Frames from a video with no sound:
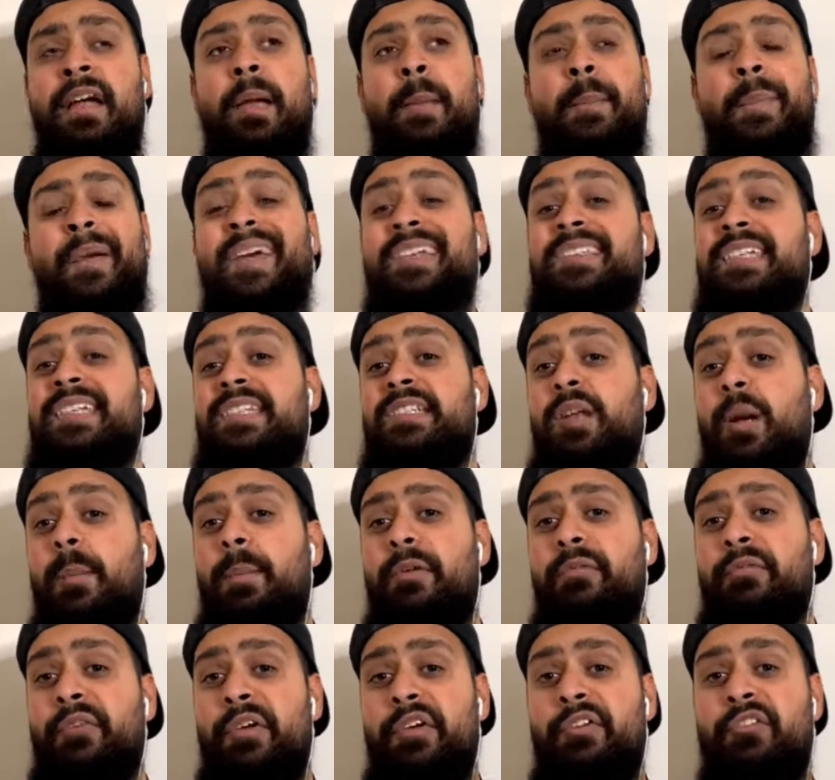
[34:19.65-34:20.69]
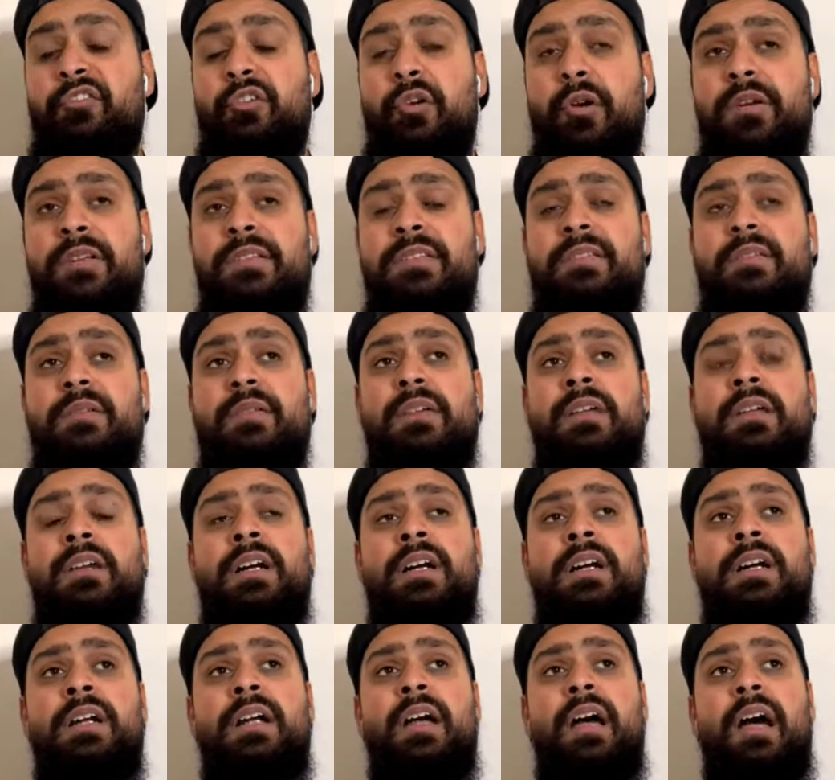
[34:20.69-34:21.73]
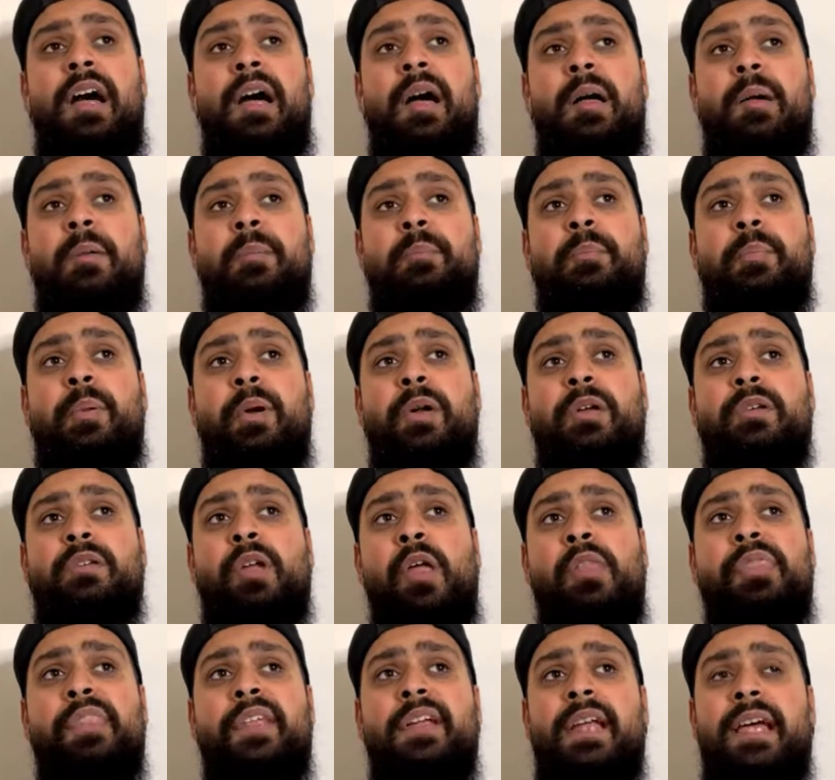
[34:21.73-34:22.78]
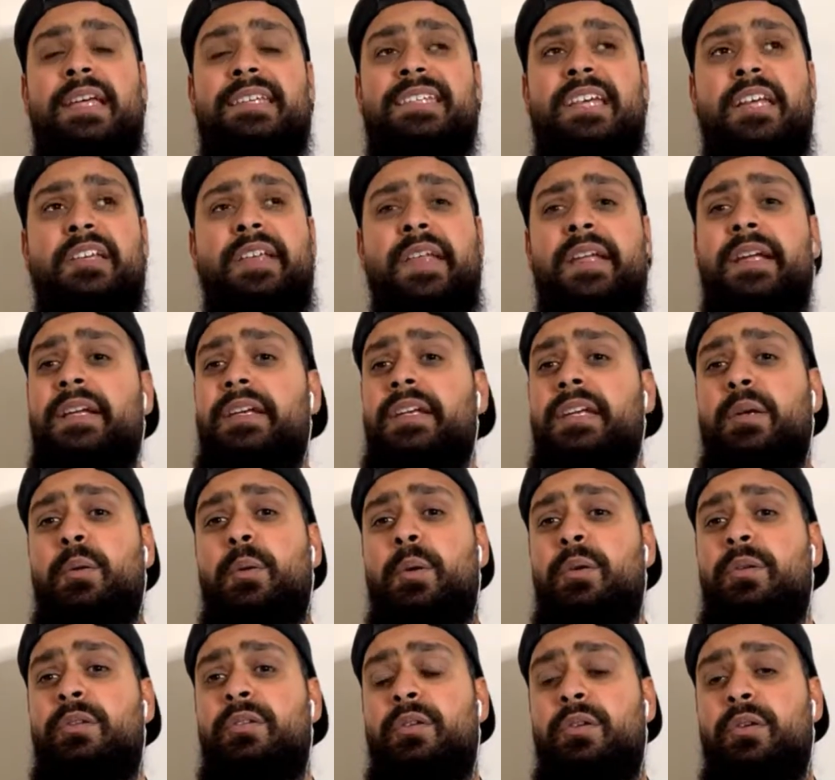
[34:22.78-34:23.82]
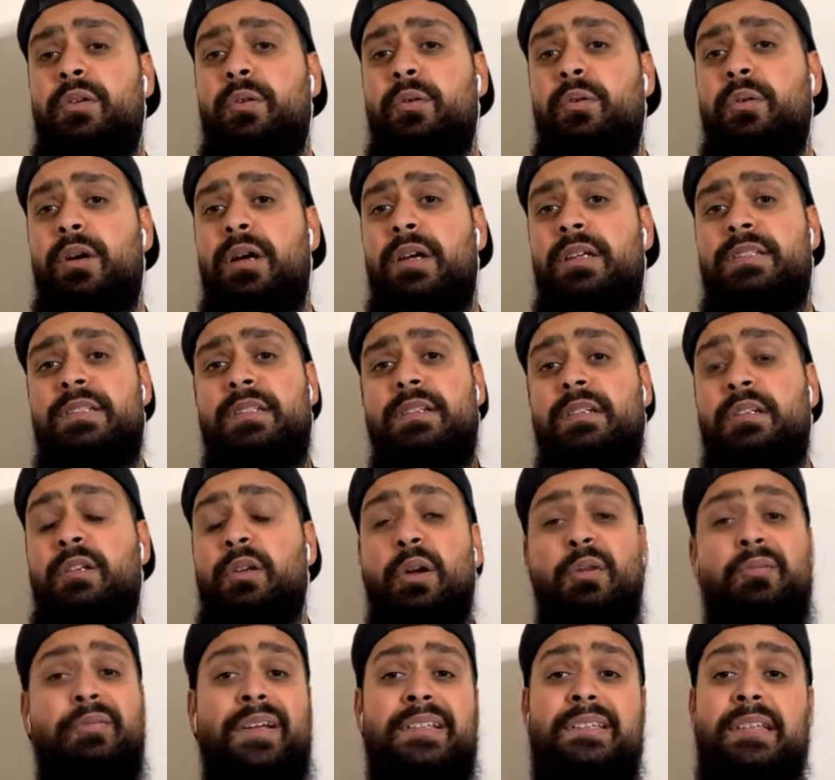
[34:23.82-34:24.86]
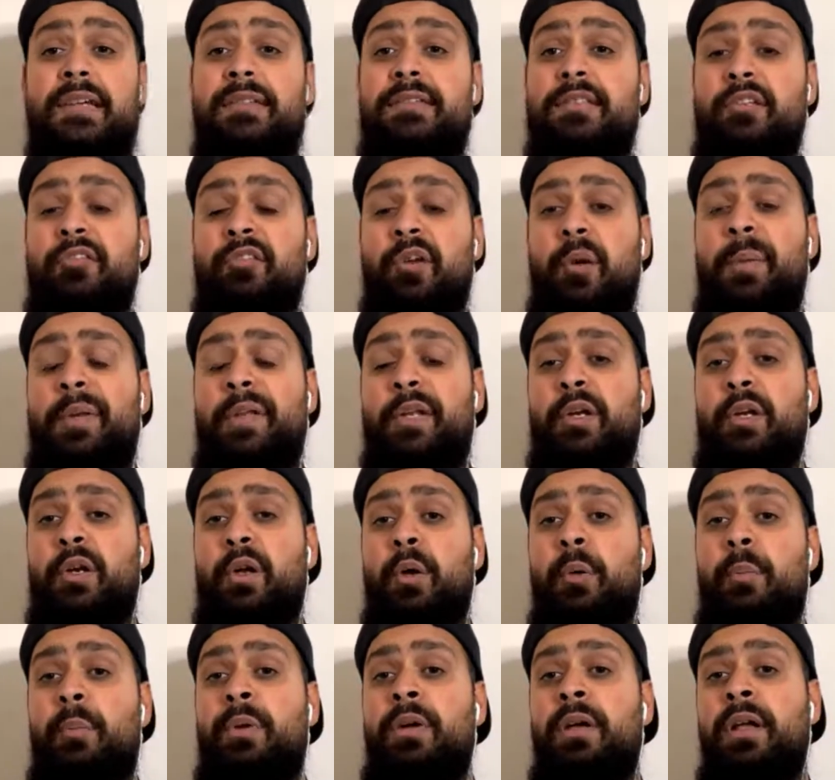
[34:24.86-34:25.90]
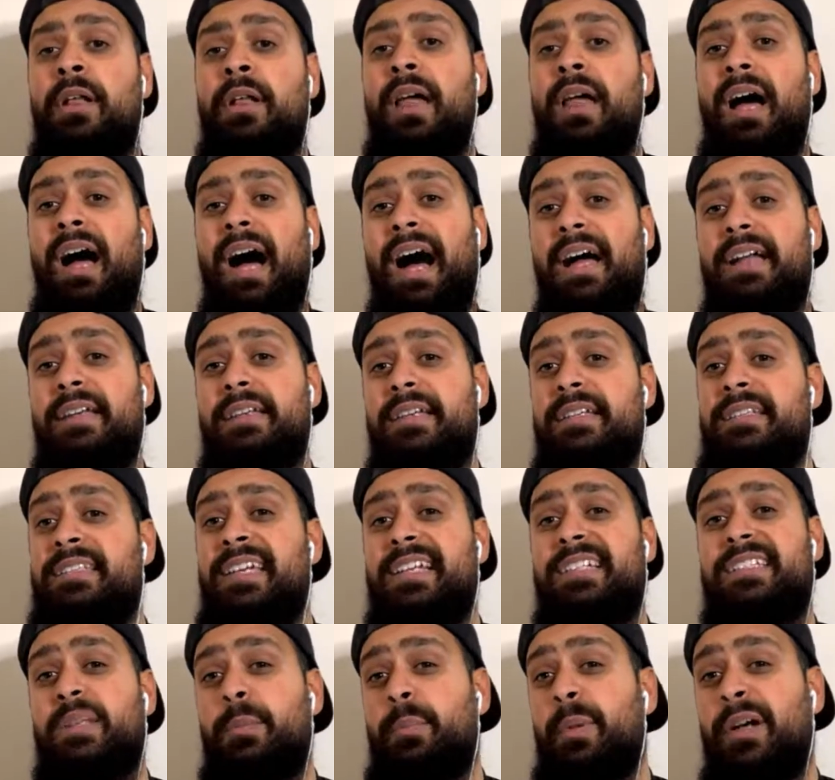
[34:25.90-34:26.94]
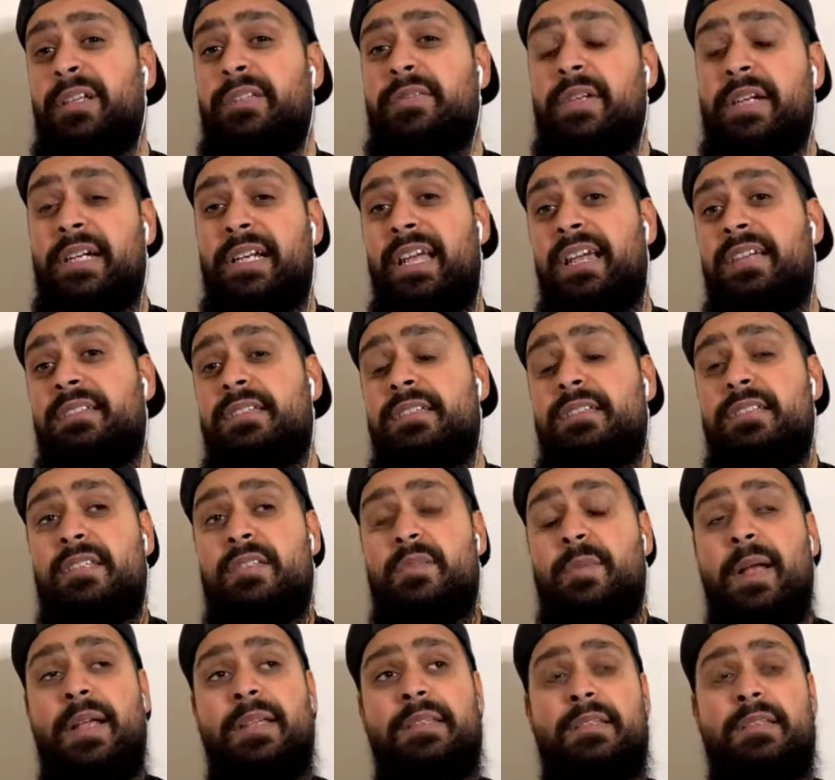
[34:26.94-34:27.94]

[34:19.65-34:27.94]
Personally, he's not my first choice, but nonetheless, I think he will do a fantastic job at the club, and he ticks the box for Glazers as well.